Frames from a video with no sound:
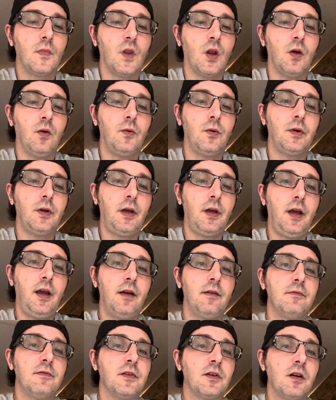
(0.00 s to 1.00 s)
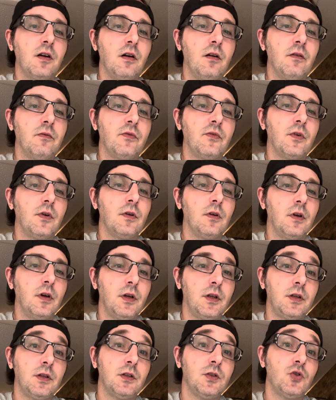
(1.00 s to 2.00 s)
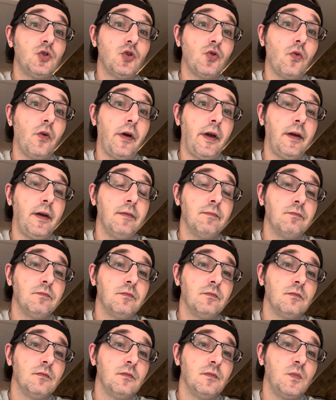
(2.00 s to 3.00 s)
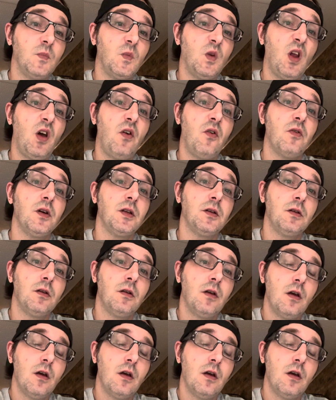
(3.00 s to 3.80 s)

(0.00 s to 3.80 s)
I want to have the comfort and the joy knowing